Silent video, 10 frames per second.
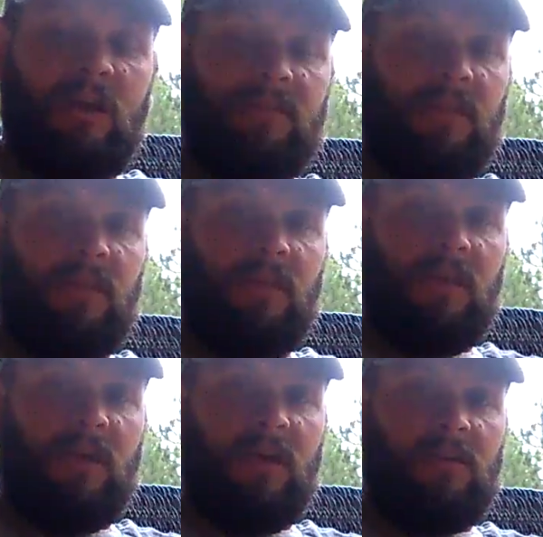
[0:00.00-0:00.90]
I think
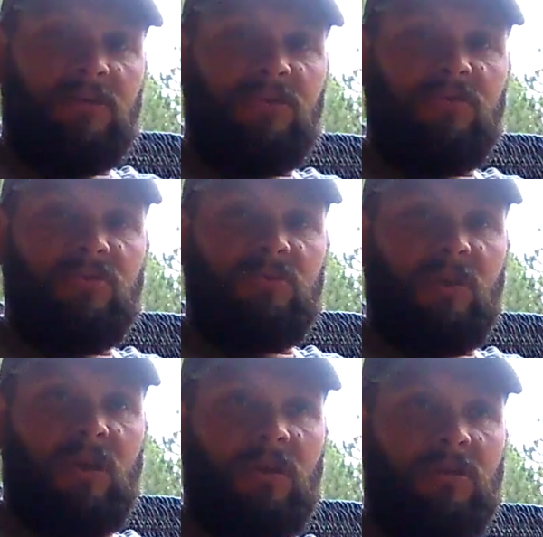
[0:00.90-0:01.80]
uh, due to
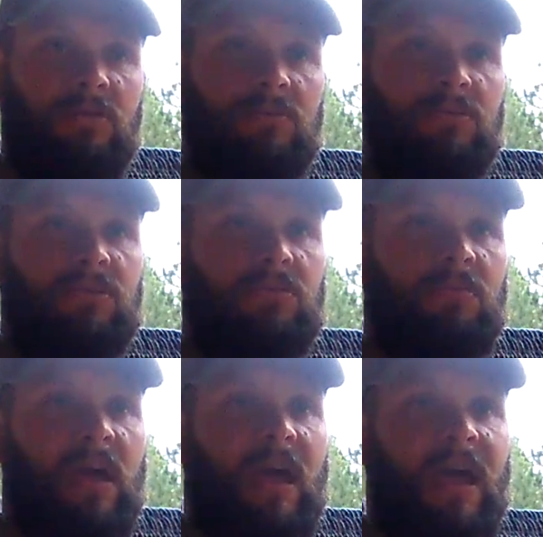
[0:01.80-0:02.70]
my YouTube
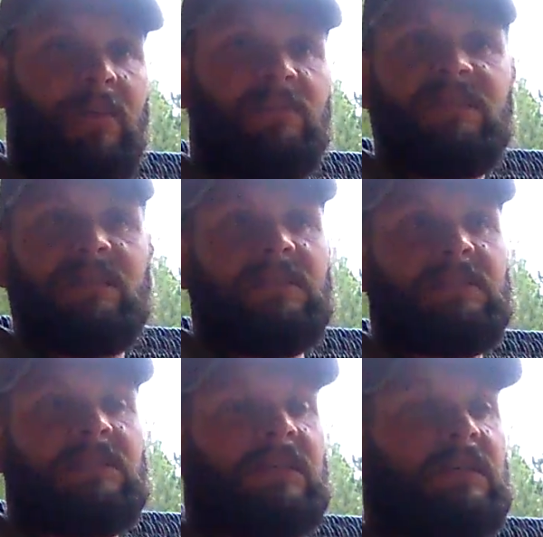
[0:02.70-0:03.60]

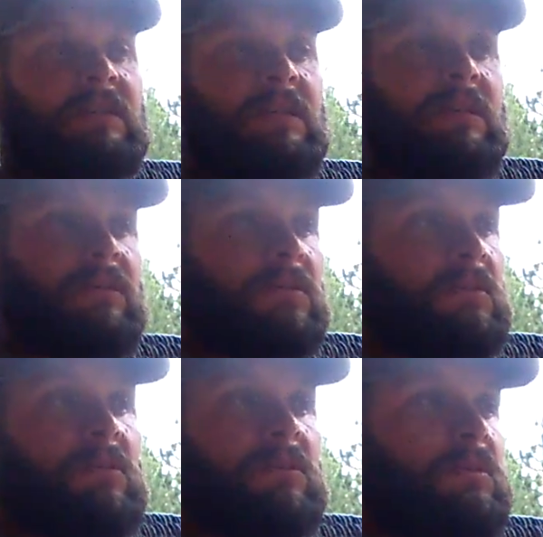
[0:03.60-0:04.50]
absence lately,
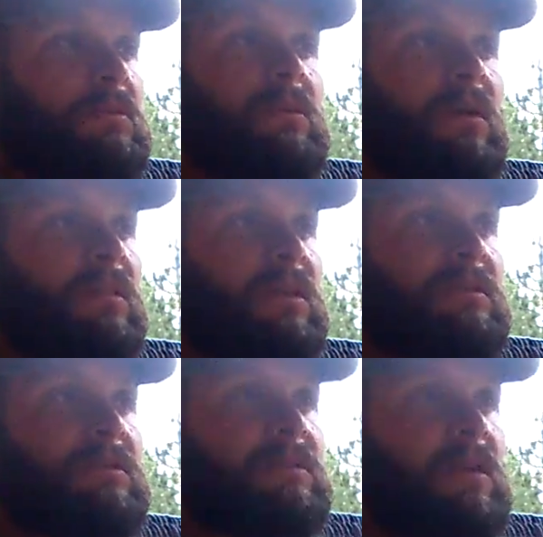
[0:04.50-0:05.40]
I think
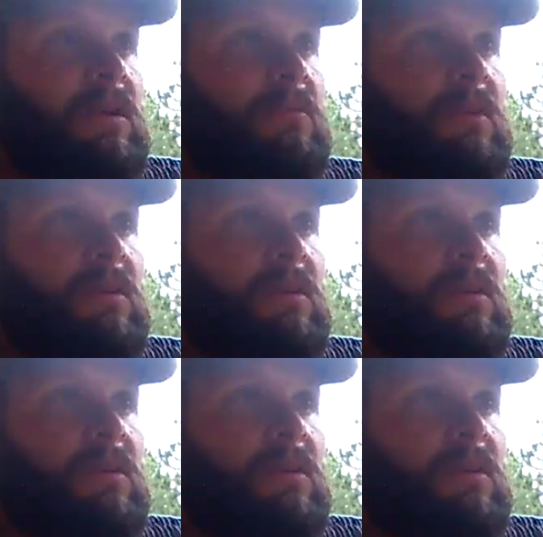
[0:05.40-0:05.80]
it's time